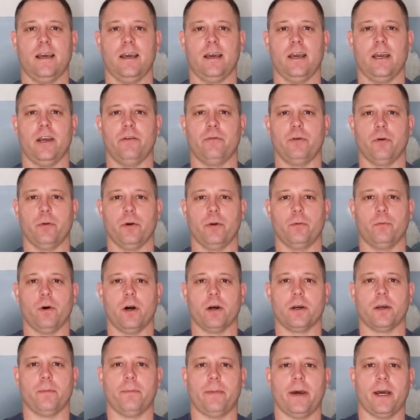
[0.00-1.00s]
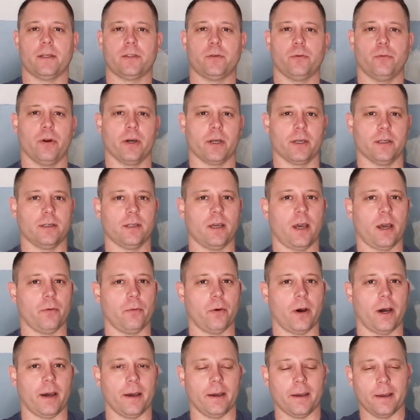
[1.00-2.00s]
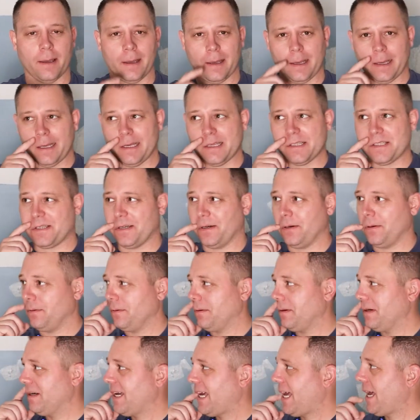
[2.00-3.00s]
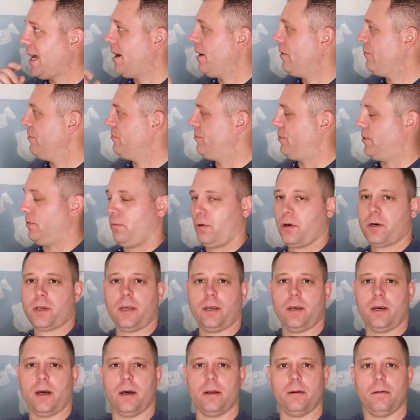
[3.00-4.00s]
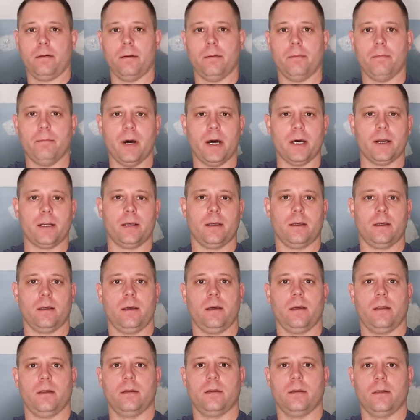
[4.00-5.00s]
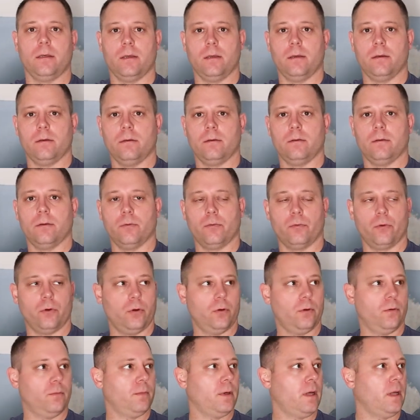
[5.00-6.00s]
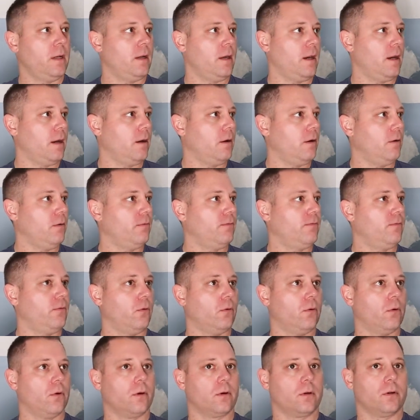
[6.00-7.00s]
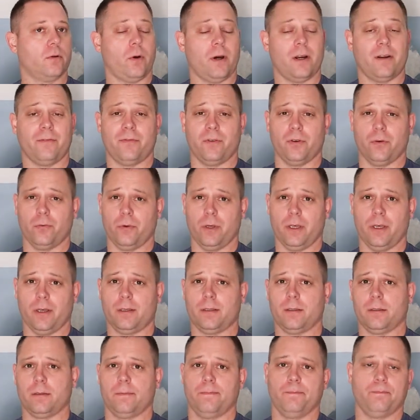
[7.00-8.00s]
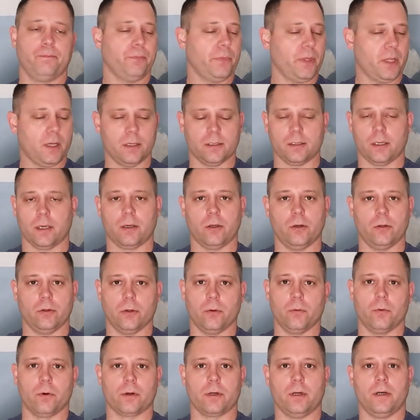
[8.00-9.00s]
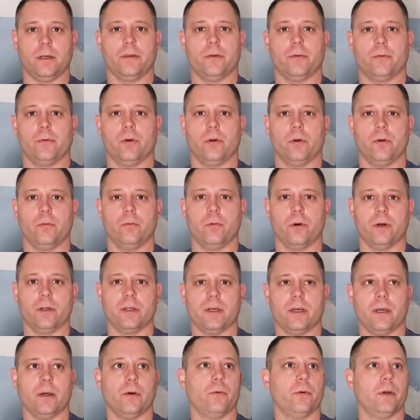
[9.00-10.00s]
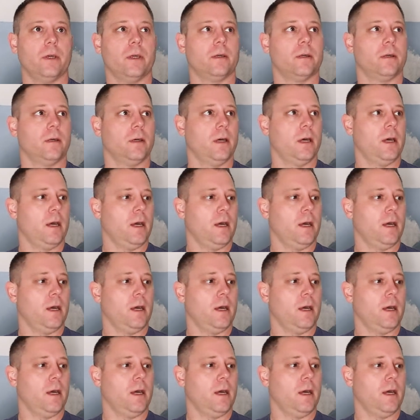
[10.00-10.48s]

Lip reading: Hey everyone, welcome back to Rugged DIY. So we've been working on mudding the room now for quite a few weeks because I can only work on the room 1 day a week.